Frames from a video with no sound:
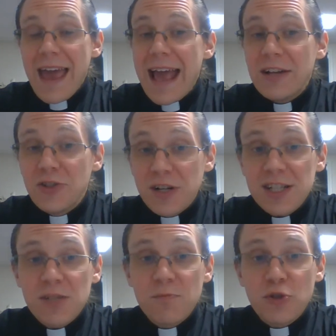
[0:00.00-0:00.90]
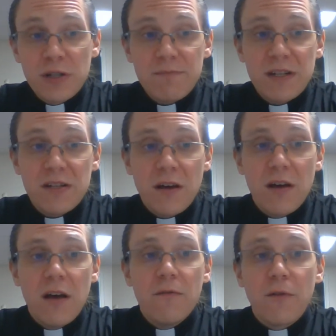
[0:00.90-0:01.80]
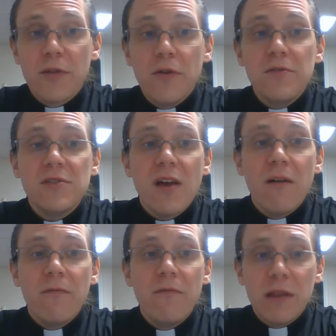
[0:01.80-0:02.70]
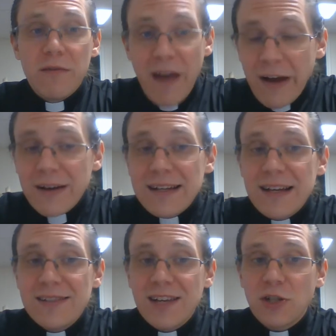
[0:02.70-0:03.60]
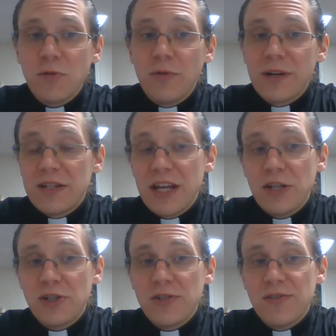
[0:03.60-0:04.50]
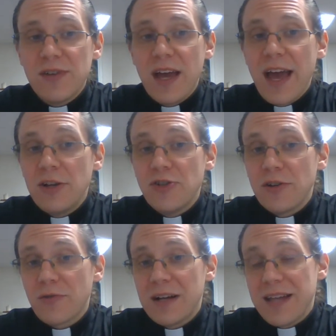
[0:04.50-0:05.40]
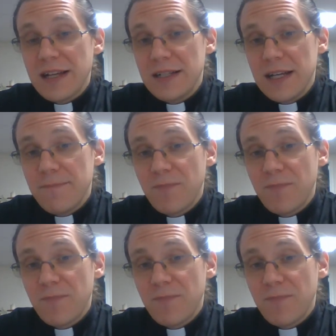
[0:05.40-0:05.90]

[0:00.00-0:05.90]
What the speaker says: and just treatment for those with varied sexual orientation and gender identity.